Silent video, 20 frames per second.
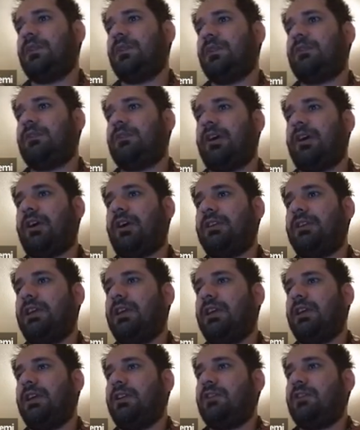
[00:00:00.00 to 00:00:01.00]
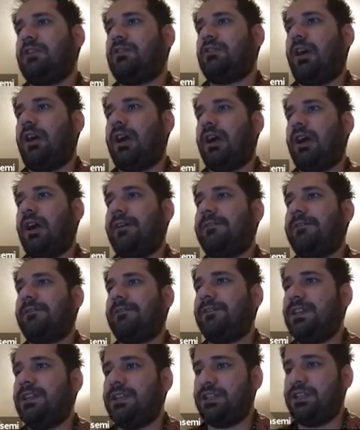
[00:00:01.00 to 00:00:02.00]
right? So I have
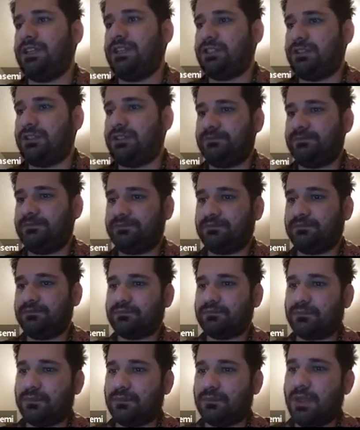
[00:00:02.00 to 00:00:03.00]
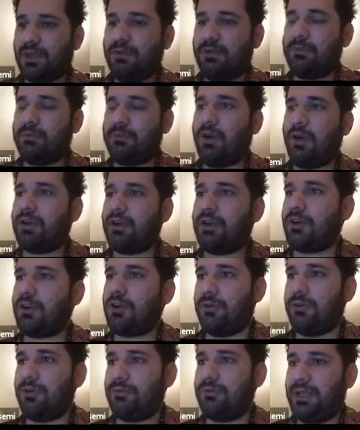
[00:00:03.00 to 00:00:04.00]
finished one
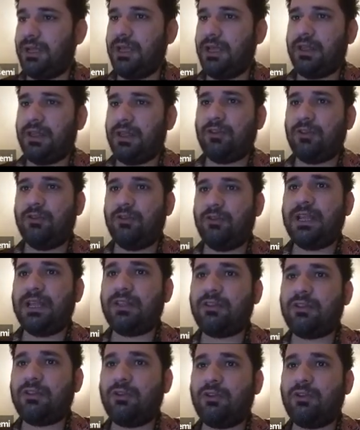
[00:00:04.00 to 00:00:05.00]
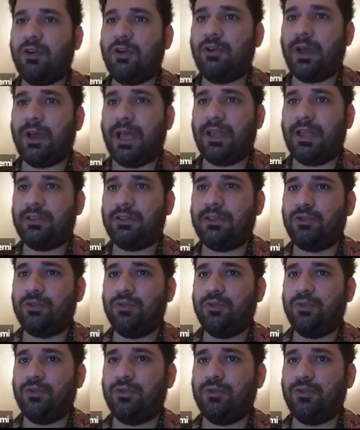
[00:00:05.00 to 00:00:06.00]
row. So let's go and
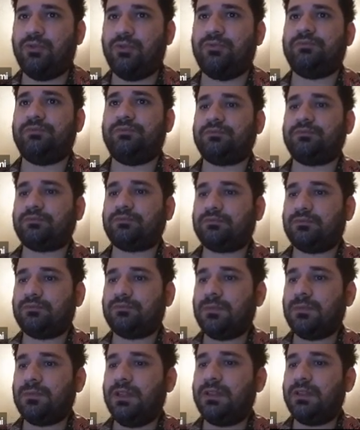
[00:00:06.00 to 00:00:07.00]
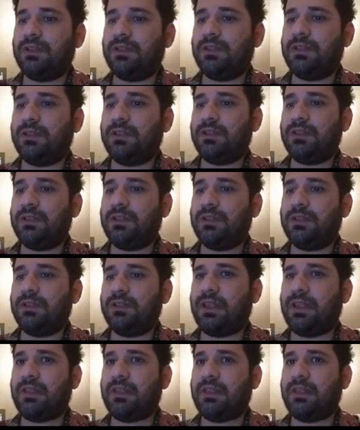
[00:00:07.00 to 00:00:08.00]
do the same
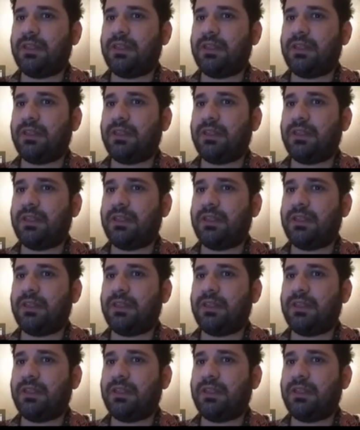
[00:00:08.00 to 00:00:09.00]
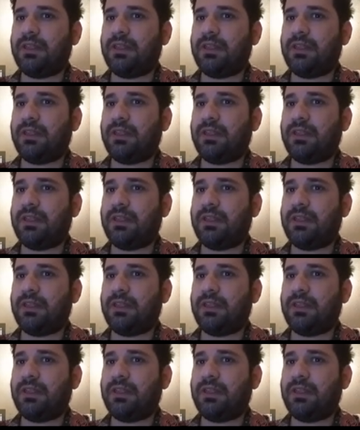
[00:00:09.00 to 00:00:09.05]
thing for A,